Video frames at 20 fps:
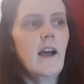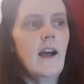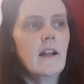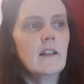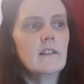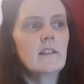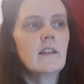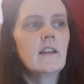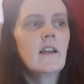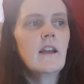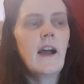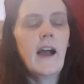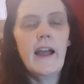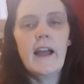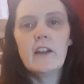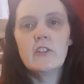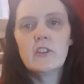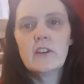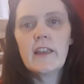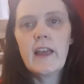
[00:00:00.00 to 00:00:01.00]
and I
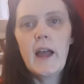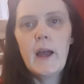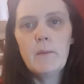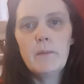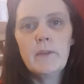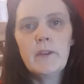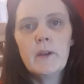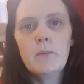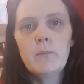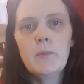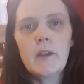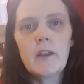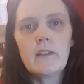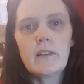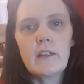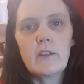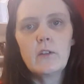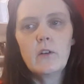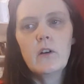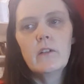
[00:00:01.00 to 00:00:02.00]
actually kept them because
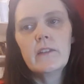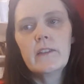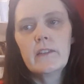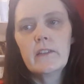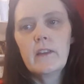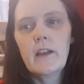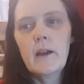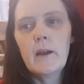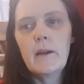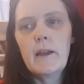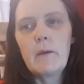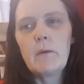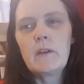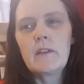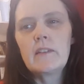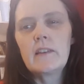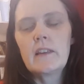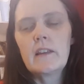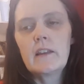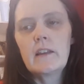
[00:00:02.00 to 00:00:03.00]
I thought uh, it
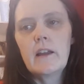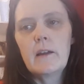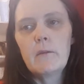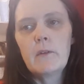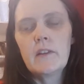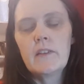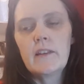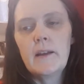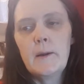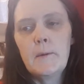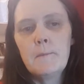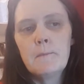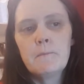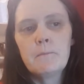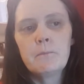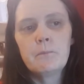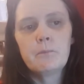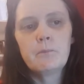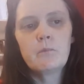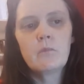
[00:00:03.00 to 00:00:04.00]
was it was um